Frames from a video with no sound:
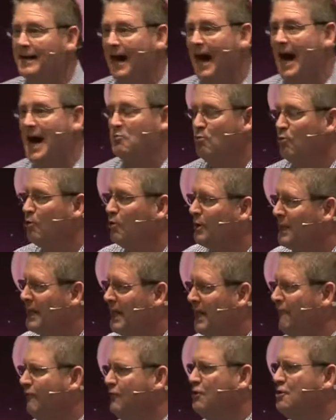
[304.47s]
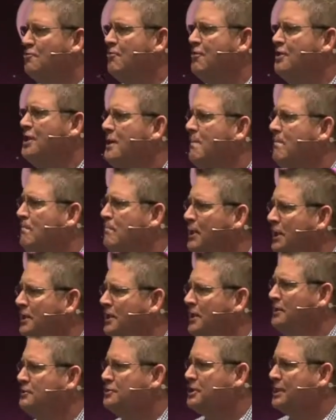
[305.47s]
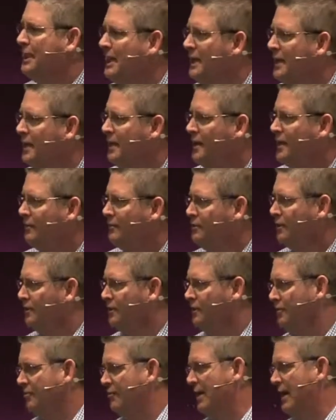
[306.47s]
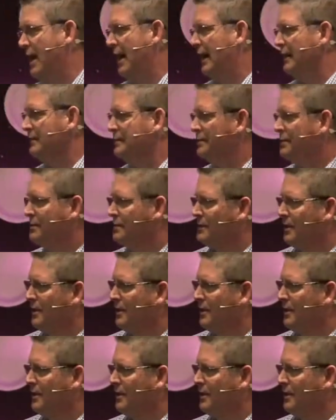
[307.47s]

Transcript: God will give you the ability to do that.